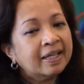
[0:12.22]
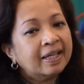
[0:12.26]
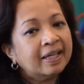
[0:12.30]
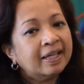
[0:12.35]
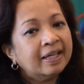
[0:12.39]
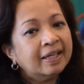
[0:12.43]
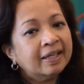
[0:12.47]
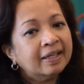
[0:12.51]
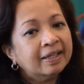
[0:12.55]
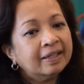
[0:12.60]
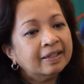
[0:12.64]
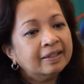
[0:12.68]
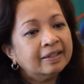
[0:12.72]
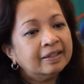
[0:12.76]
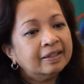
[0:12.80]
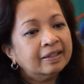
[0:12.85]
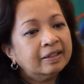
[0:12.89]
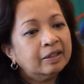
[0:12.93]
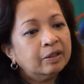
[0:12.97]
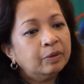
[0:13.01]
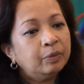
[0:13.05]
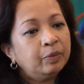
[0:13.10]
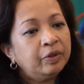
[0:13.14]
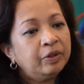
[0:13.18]

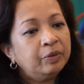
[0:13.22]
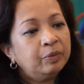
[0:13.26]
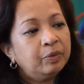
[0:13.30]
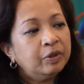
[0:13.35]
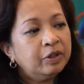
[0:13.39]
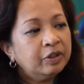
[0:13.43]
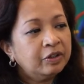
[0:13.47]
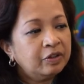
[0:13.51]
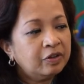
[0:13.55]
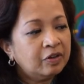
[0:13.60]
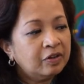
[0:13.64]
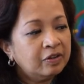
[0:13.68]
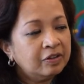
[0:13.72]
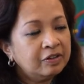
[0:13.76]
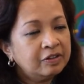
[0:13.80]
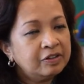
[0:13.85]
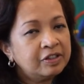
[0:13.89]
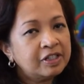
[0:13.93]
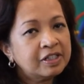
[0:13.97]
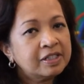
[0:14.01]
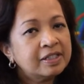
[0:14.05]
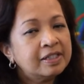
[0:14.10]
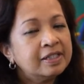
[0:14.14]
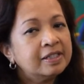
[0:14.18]
and we work on
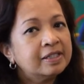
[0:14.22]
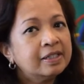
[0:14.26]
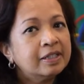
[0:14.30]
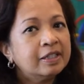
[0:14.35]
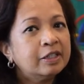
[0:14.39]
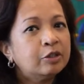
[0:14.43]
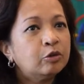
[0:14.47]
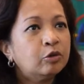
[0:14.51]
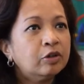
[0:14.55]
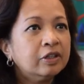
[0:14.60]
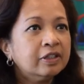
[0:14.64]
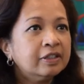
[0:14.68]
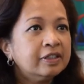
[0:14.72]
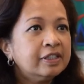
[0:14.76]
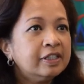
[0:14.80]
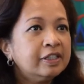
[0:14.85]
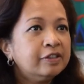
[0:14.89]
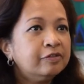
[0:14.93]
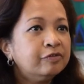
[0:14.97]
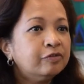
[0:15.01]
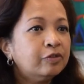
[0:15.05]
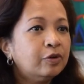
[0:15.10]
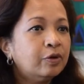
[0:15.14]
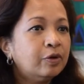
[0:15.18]
justice and
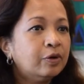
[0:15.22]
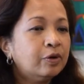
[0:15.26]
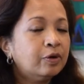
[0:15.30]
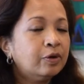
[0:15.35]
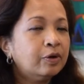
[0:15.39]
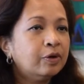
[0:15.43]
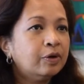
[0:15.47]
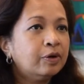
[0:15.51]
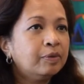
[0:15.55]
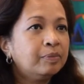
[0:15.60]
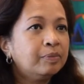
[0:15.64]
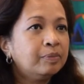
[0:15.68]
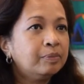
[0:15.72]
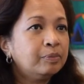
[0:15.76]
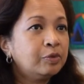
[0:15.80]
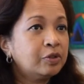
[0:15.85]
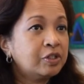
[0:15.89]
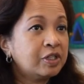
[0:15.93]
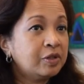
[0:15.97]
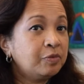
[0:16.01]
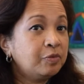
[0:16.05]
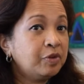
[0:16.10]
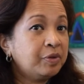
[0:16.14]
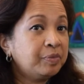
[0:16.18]
equality for
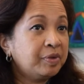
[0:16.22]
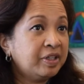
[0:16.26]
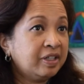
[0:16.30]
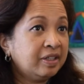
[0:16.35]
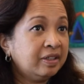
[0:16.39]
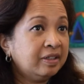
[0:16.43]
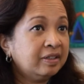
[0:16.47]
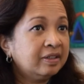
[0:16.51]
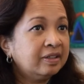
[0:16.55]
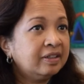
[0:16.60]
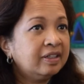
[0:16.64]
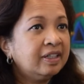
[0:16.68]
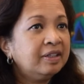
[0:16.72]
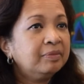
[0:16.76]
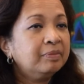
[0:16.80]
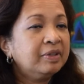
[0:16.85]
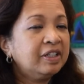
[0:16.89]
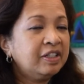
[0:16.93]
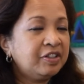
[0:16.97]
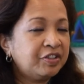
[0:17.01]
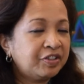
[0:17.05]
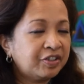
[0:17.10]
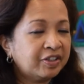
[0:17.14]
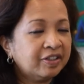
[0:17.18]
Muslim women in
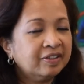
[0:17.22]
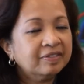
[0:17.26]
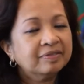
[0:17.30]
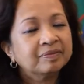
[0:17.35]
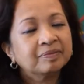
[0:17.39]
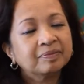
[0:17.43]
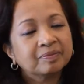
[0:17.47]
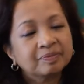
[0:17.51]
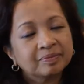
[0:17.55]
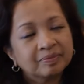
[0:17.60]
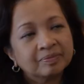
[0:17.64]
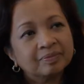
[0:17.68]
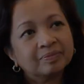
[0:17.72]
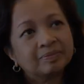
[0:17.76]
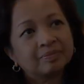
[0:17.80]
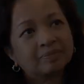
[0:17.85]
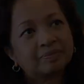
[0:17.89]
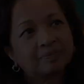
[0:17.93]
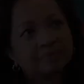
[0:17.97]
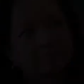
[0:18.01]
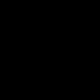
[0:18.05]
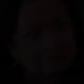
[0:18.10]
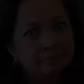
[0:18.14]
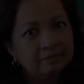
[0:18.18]
Malaysia.
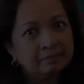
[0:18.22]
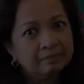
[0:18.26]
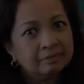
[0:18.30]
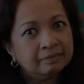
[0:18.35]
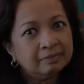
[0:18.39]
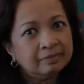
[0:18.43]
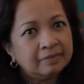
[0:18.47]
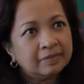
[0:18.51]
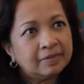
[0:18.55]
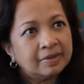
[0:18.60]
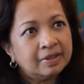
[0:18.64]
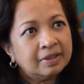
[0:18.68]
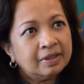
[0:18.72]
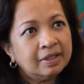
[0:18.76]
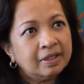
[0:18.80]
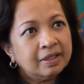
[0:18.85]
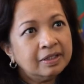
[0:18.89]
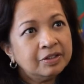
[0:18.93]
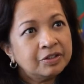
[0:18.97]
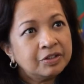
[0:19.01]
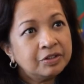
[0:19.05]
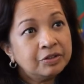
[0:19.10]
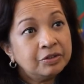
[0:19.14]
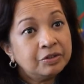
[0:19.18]
The
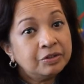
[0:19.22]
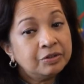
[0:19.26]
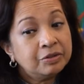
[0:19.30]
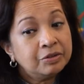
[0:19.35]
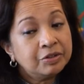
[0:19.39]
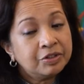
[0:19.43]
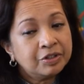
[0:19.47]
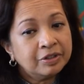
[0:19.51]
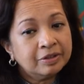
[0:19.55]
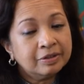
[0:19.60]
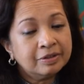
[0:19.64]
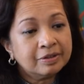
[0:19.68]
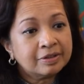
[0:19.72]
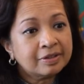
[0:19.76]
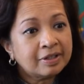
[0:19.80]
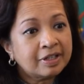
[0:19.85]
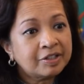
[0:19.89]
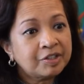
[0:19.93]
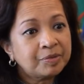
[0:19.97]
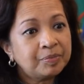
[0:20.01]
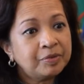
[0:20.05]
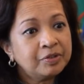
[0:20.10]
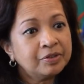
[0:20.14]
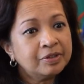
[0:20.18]
institutions, I
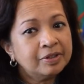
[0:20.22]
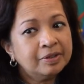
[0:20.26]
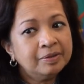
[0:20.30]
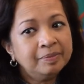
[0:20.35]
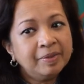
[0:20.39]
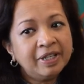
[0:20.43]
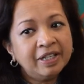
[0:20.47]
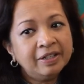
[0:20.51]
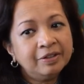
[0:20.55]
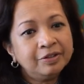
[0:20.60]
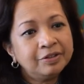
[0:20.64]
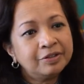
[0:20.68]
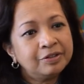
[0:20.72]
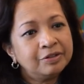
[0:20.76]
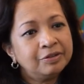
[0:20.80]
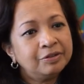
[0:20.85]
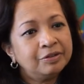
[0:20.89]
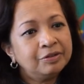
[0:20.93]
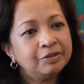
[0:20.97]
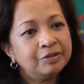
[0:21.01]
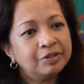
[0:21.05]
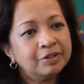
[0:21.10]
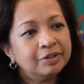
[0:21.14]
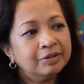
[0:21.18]
suppose the main
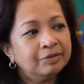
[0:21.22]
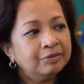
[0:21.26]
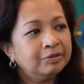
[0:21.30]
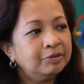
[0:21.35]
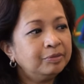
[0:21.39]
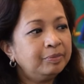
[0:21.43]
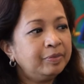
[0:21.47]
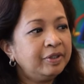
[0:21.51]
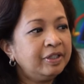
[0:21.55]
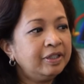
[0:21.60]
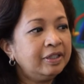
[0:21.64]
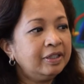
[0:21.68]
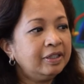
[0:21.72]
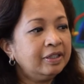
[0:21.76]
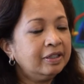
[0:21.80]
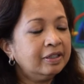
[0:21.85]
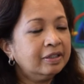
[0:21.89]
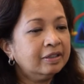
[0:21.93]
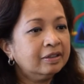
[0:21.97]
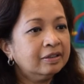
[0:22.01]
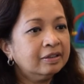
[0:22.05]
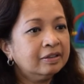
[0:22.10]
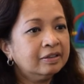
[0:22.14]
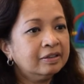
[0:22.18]
institution would
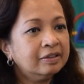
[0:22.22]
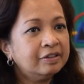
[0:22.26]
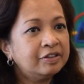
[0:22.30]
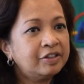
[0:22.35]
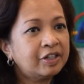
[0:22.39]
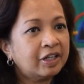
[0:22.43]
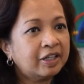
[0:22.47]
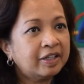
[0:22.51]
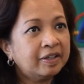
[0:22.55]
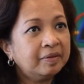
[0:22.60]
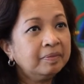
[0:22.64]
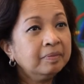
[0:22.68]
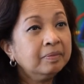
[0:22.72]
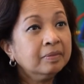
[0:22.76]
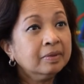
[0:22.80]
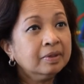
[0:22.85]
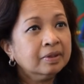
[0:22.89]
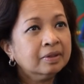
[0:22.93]
be JAKIM,